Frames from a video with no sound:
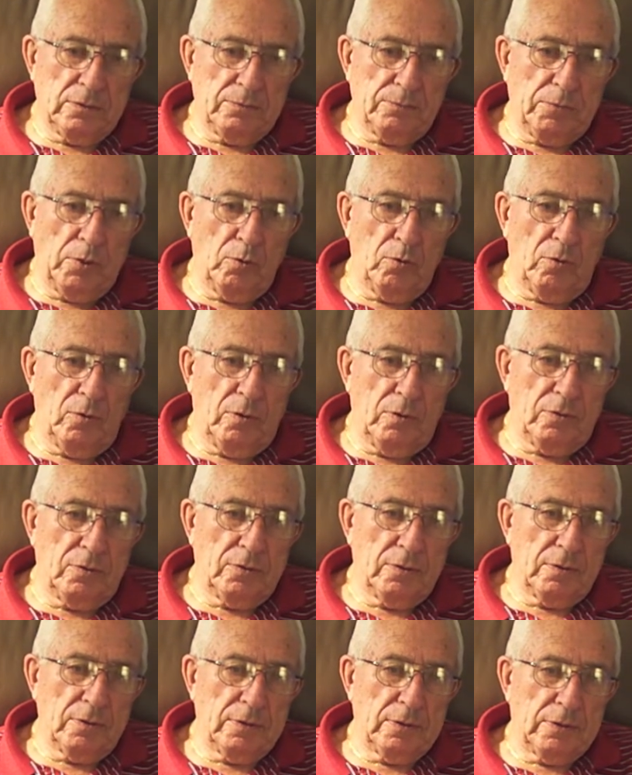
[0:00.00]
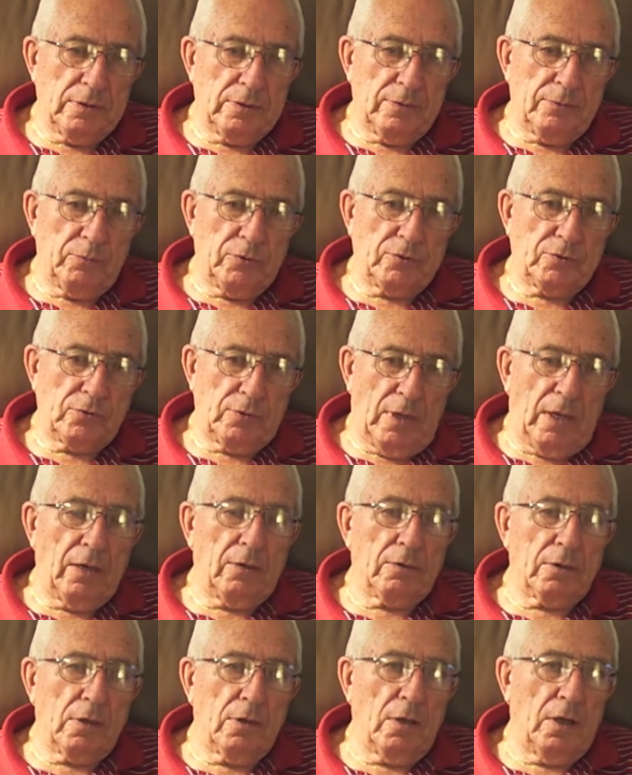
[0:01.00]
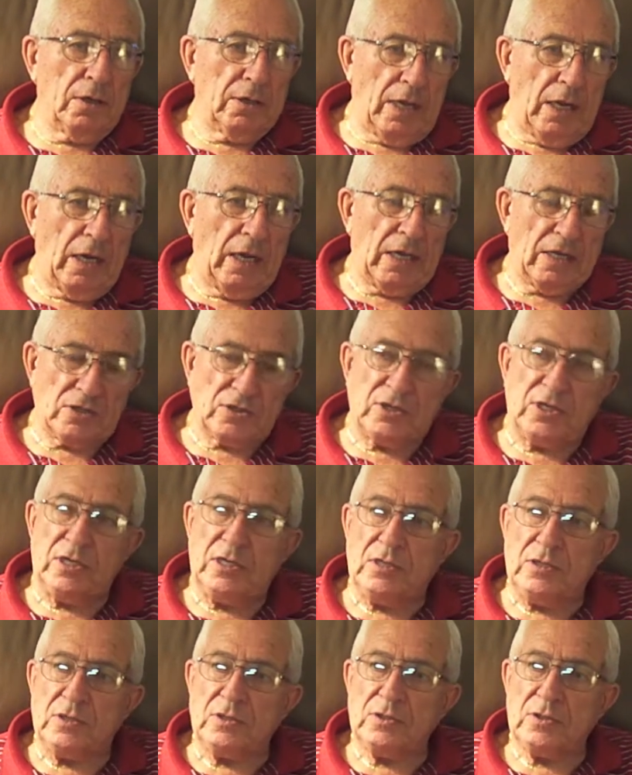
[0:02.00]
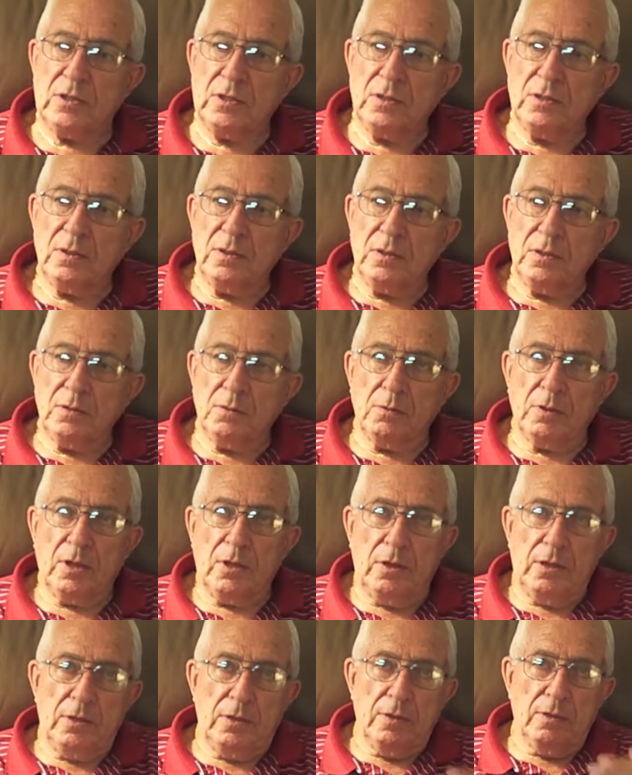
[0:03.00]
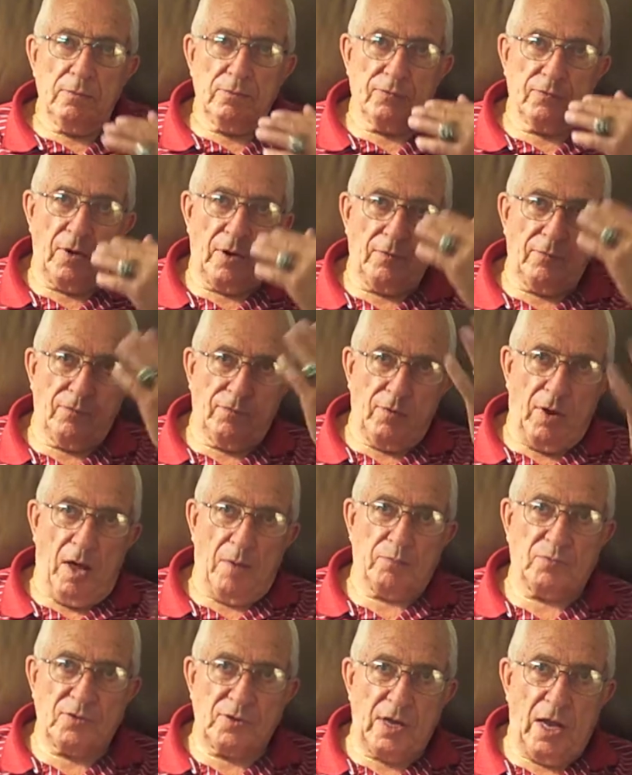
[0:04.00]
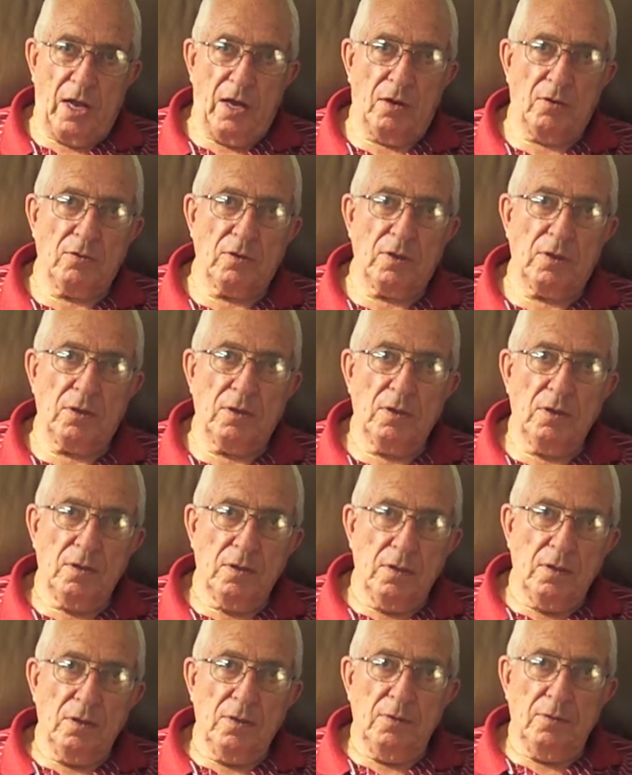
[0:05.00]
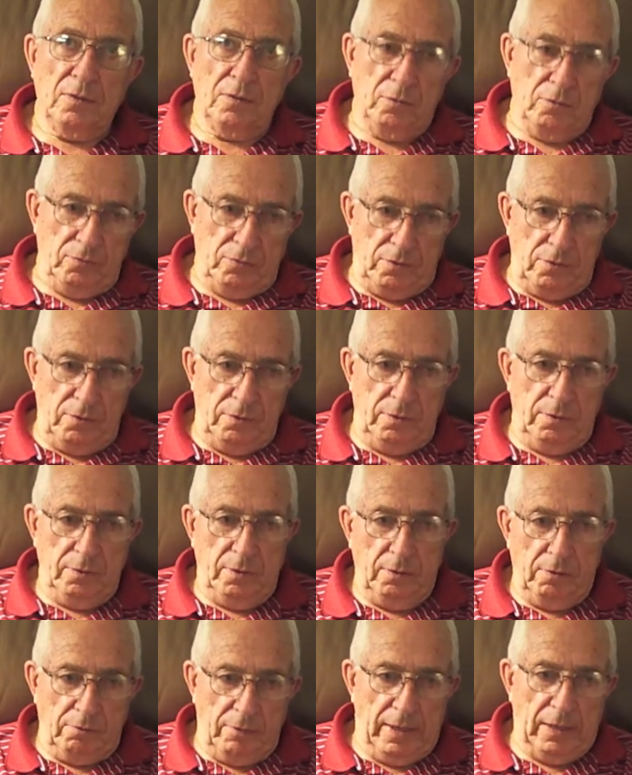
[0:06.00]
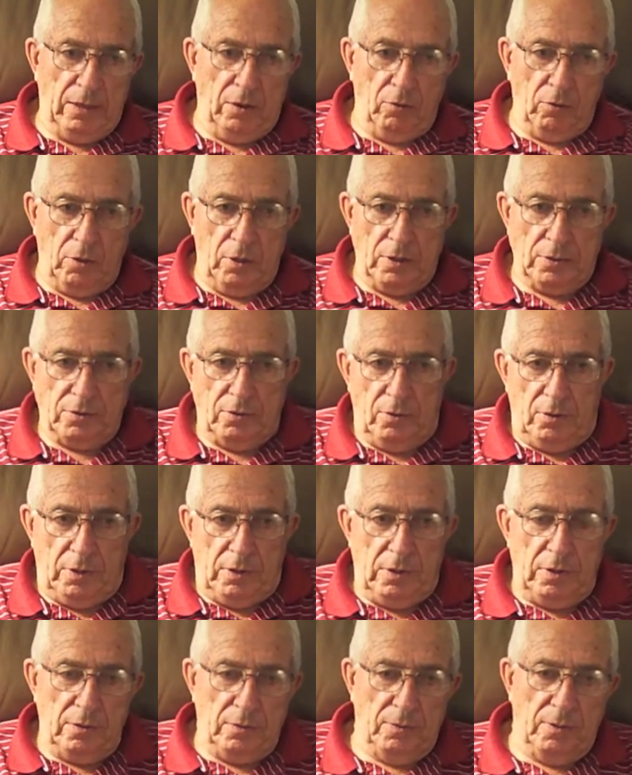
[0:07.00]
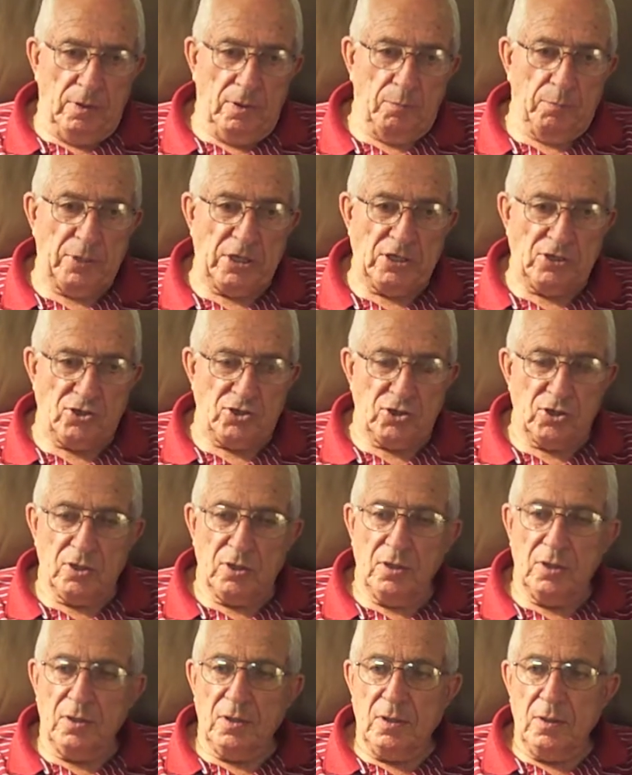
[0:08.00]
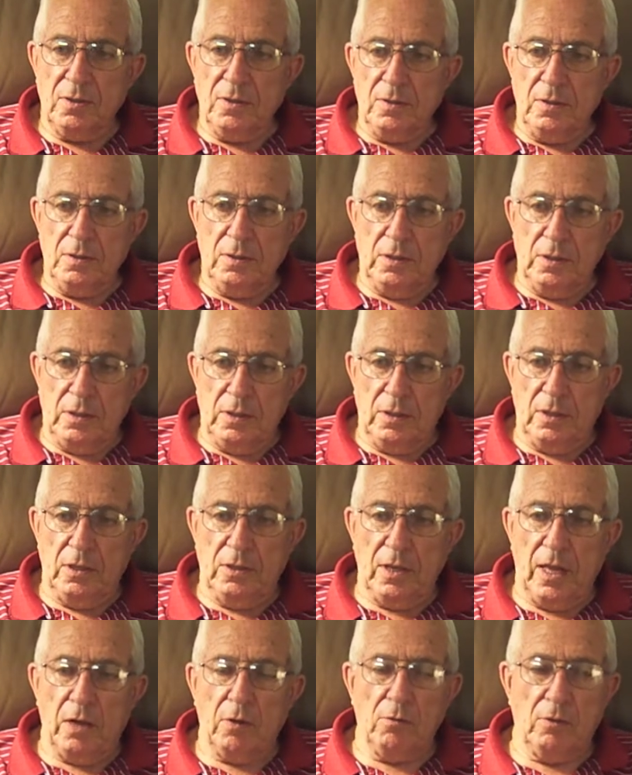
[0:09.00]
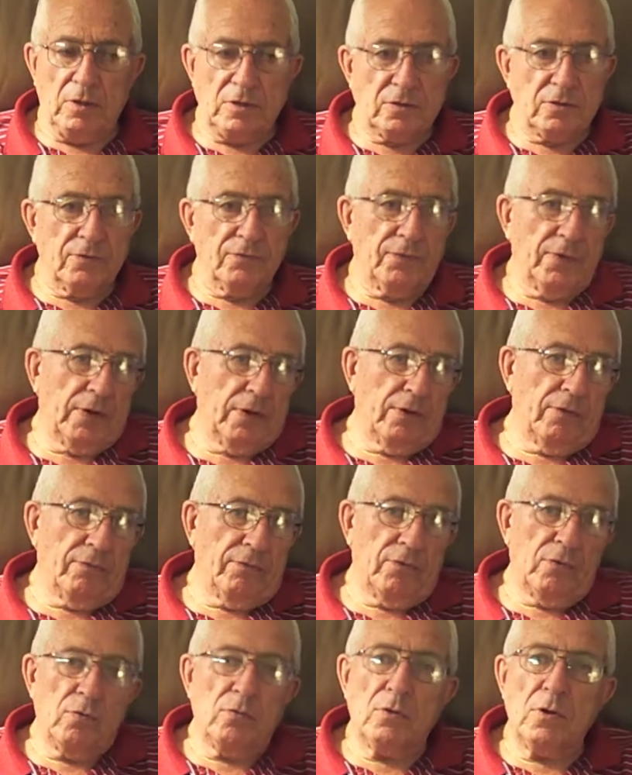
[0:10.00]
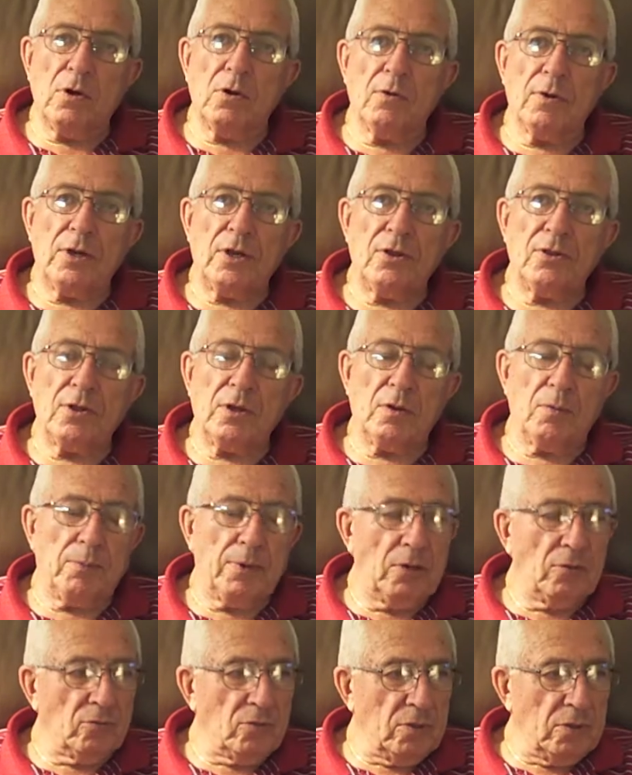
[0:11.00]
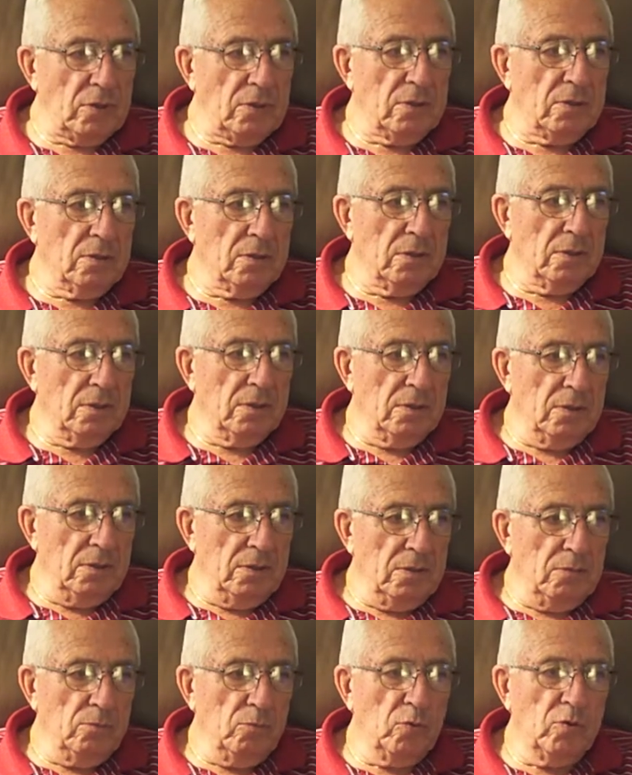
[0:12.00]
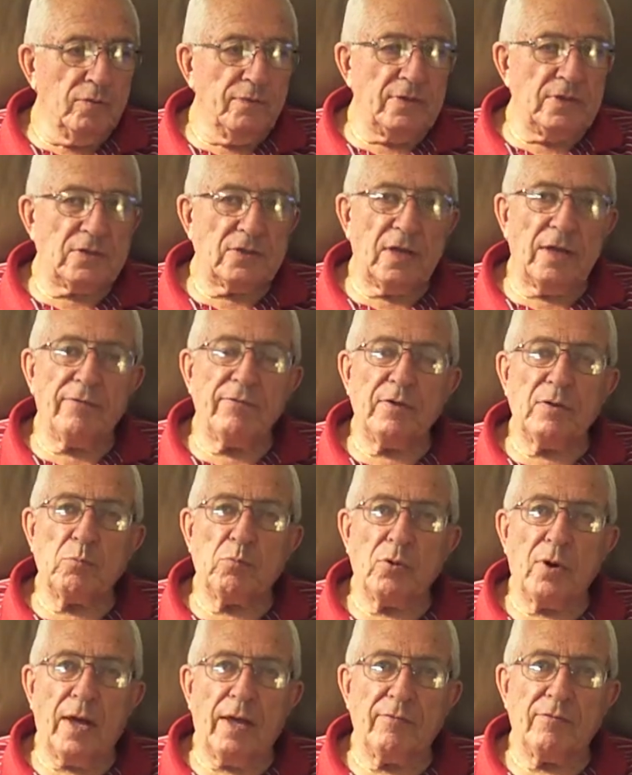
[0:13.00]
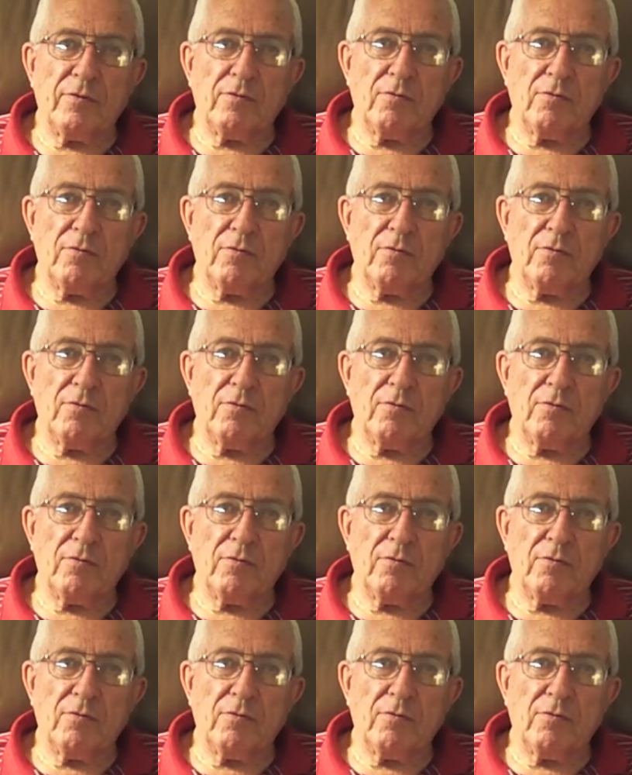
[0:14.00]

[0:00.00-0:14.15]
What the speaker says: boats, which are called LSTs, where the front flops down and you go right out onto the beach. And that was, if any of you know anything about the movie Saving Private